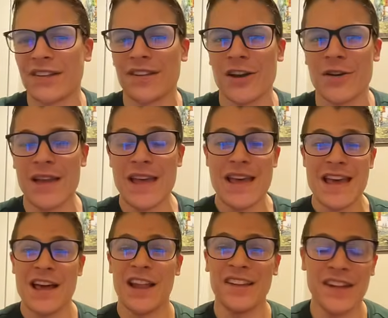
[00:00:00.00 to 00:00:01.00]
So
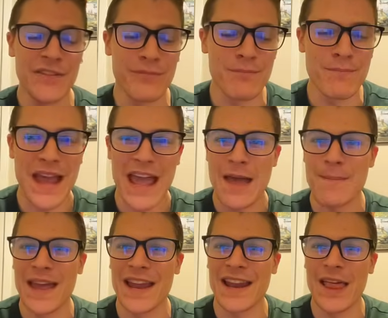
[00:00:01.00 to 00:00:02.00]
let's see if
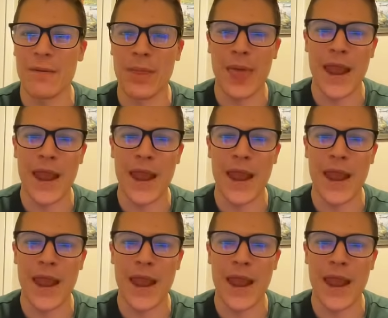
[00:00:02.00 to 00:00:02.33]
MN or